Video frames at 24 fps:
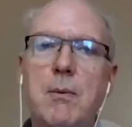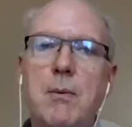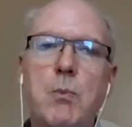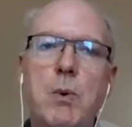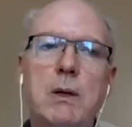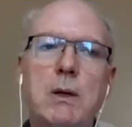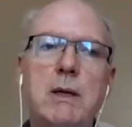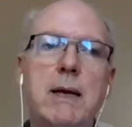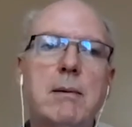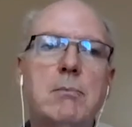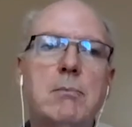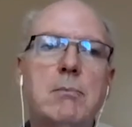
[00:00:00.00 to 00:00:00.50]

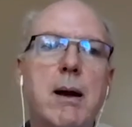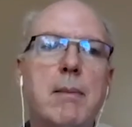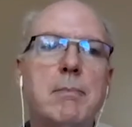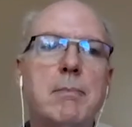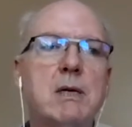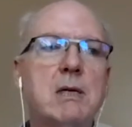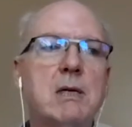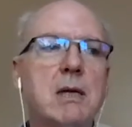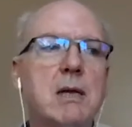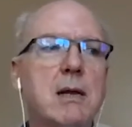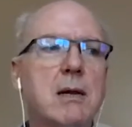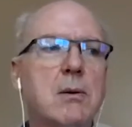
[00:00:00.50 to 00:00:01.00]
William
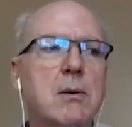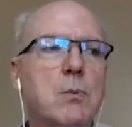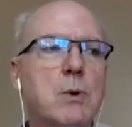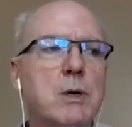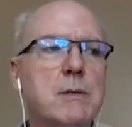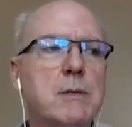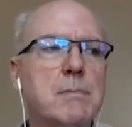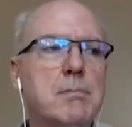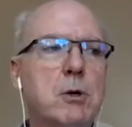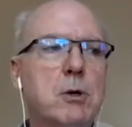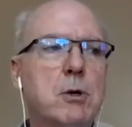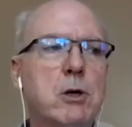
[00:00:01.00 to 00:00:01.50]
Remington
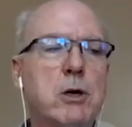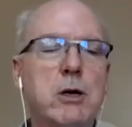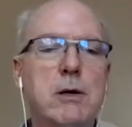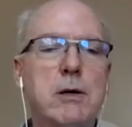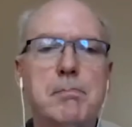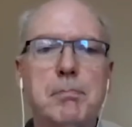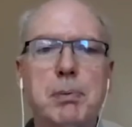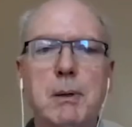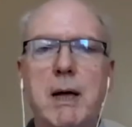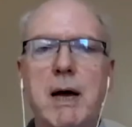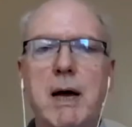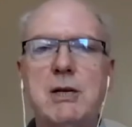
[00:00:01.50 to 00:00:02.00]
was
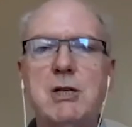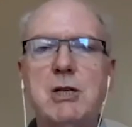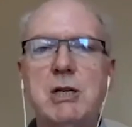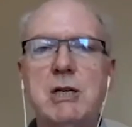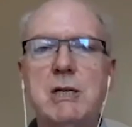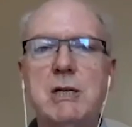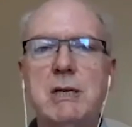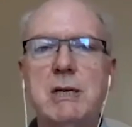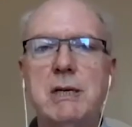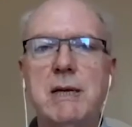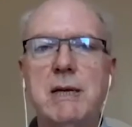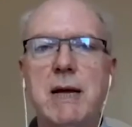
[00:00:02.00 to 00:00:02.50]
murdered,
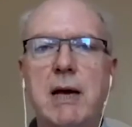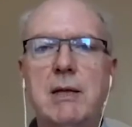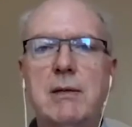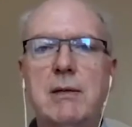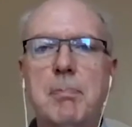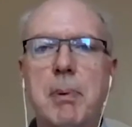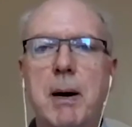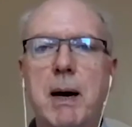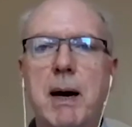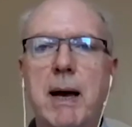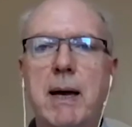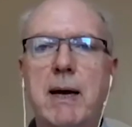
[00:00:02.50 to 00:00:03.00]
bludgeoned to death
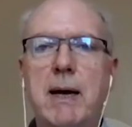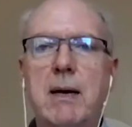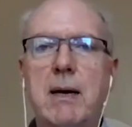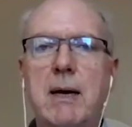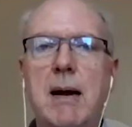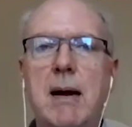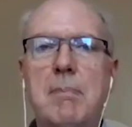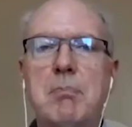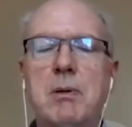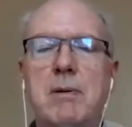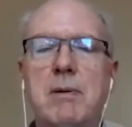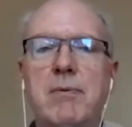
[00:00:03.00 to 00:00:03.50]
by a
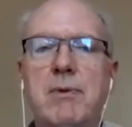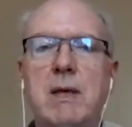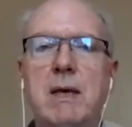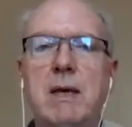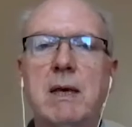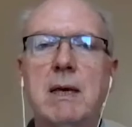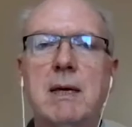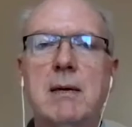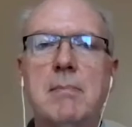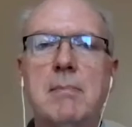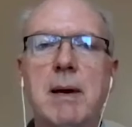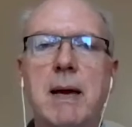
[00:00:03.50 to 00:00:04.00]
couple of the
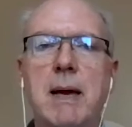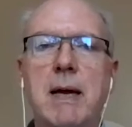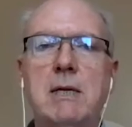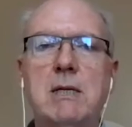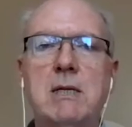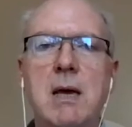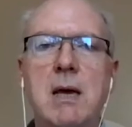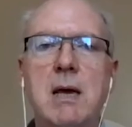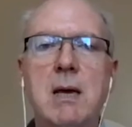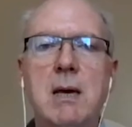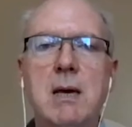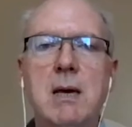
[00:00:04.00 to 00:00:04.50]

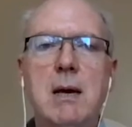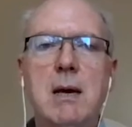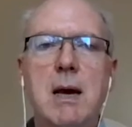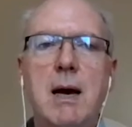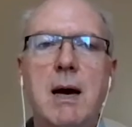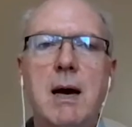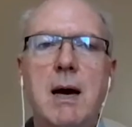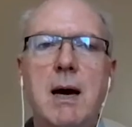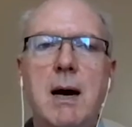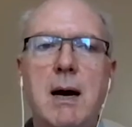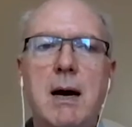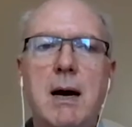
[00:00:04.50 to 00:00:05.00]
inmates,
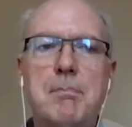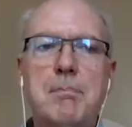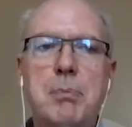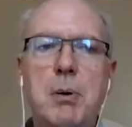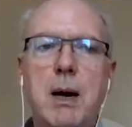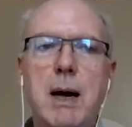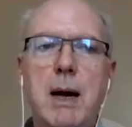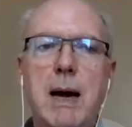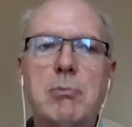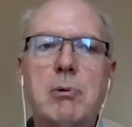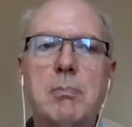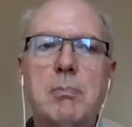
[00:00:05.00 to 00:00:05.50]

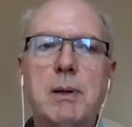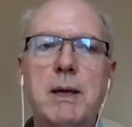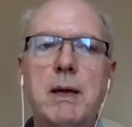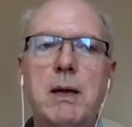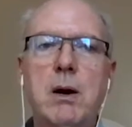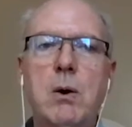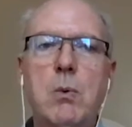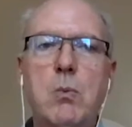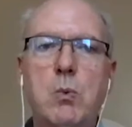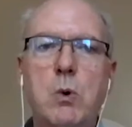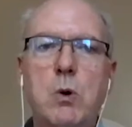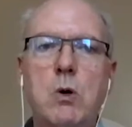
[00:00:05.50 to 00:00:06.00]
probably
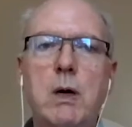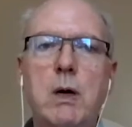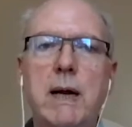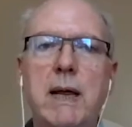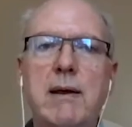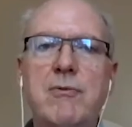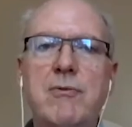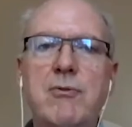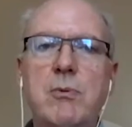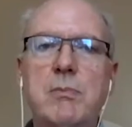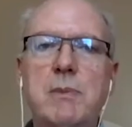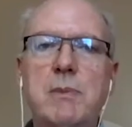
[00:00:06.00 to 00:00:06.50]
a
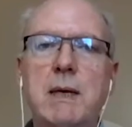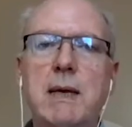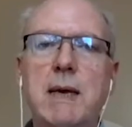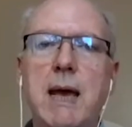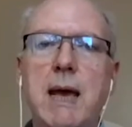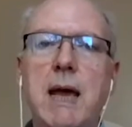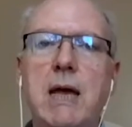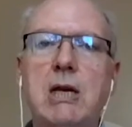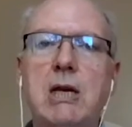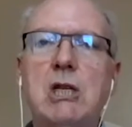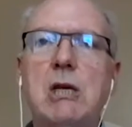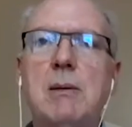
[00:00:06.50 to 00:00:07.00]
warning from the
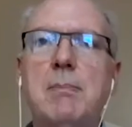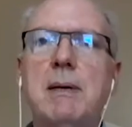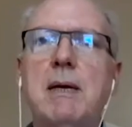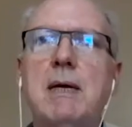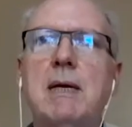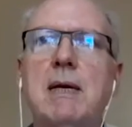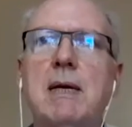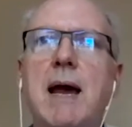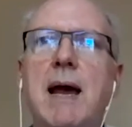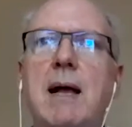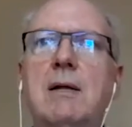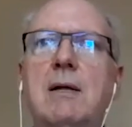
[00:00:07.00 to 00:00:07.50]

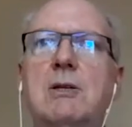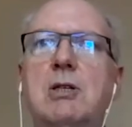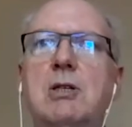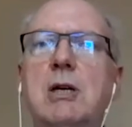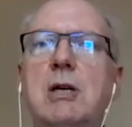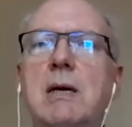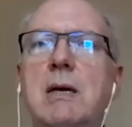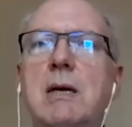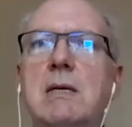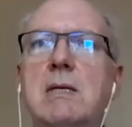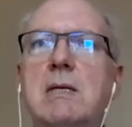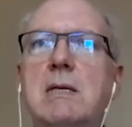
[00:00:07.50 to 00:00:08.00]
KGB to Alger
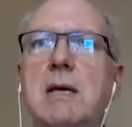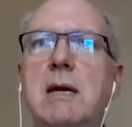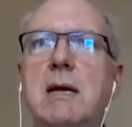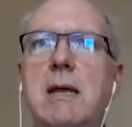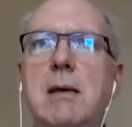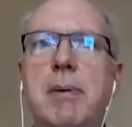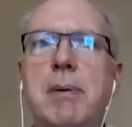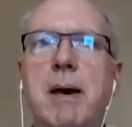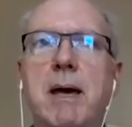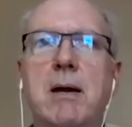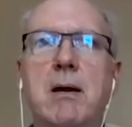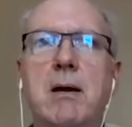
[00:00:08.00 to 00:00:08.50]
Hiss that
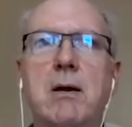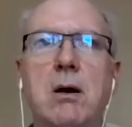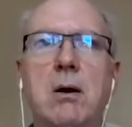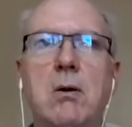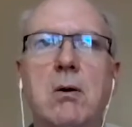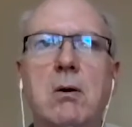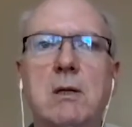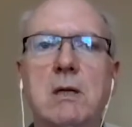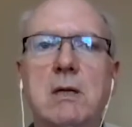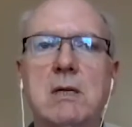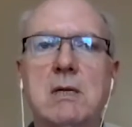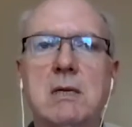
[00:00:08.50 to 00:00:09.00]
he better
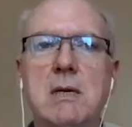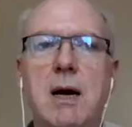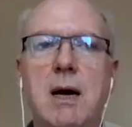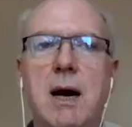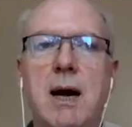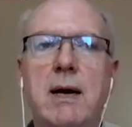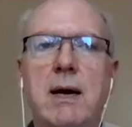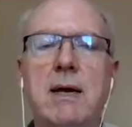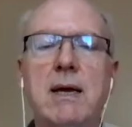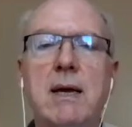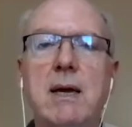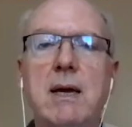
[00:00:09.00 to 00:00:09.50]
hold his
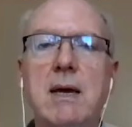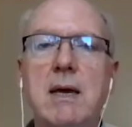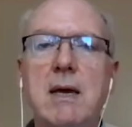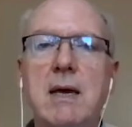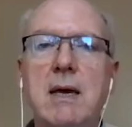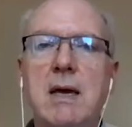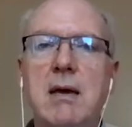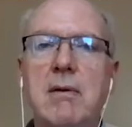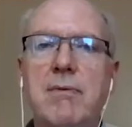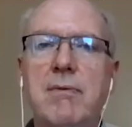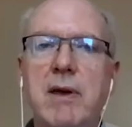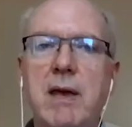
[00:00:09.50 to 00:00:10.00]
tongue
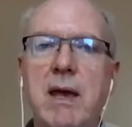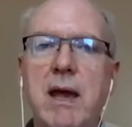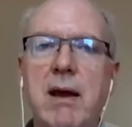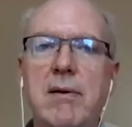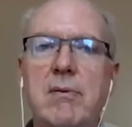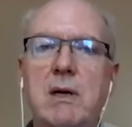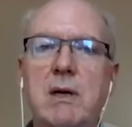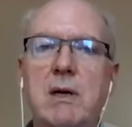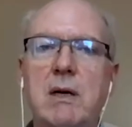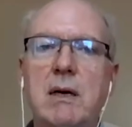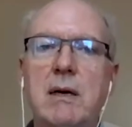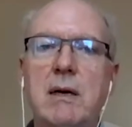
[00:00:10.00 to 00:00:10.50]
if he
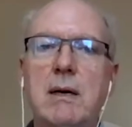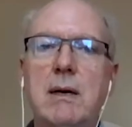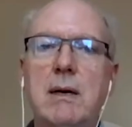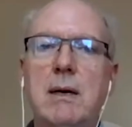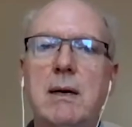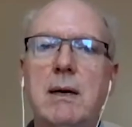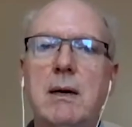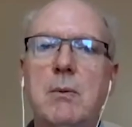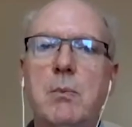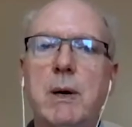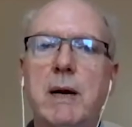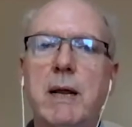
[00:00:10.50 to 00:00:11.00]
ever,
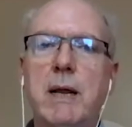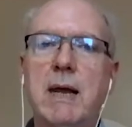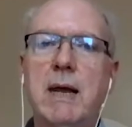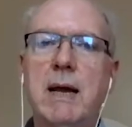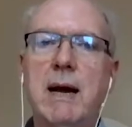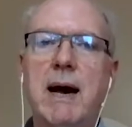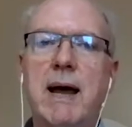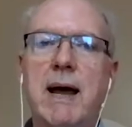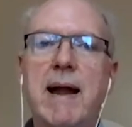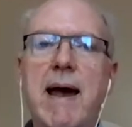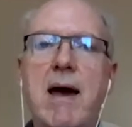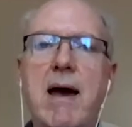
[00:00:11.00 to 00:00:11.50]
when he
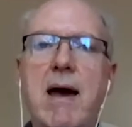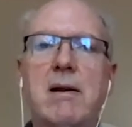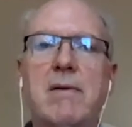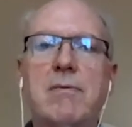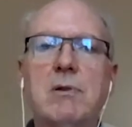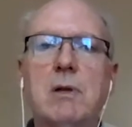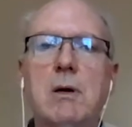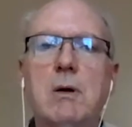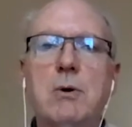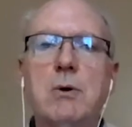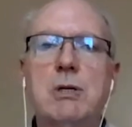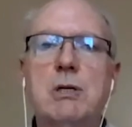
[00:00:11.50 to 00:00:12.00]
got out of
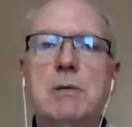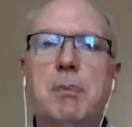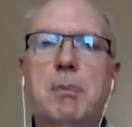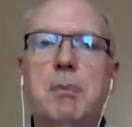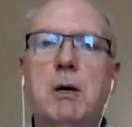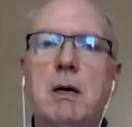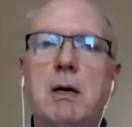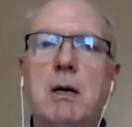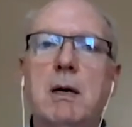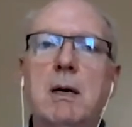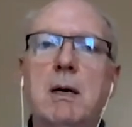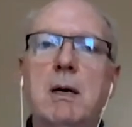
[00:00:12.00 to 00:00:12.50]

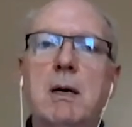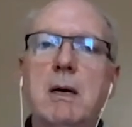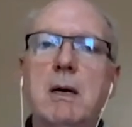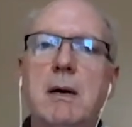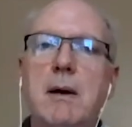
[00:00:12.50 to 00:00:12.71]
Lewisburg,